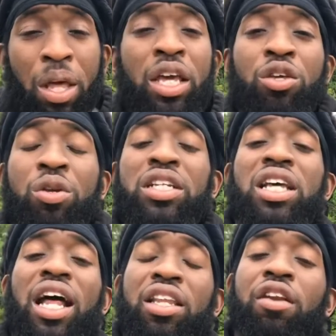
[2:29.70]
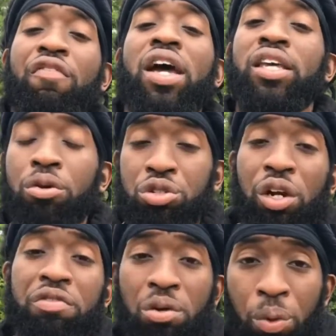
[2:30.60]
You need to identify your
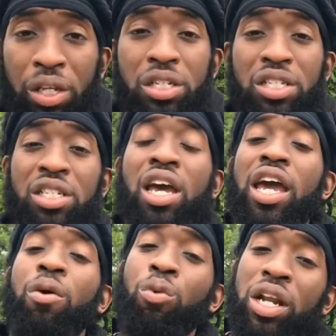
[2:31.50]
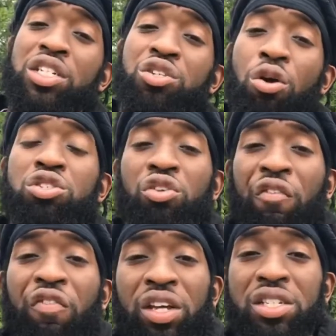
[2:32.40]
strengths and weaknesses and what is your
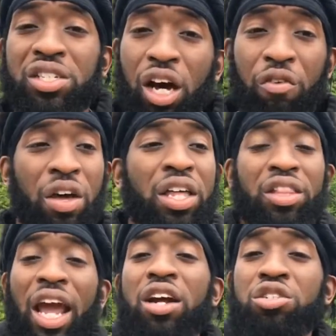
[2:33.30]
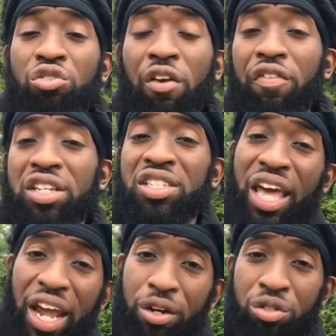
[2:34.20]
strength for yourself. Their strength is
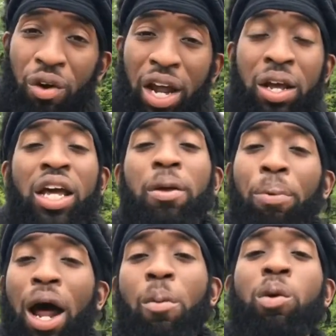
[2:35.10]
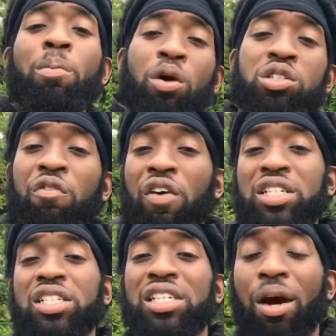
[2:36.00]
theirs, right? The problem with most of
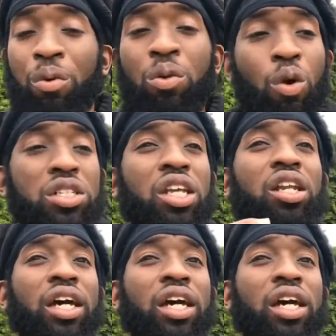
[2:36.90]
us is that we want to look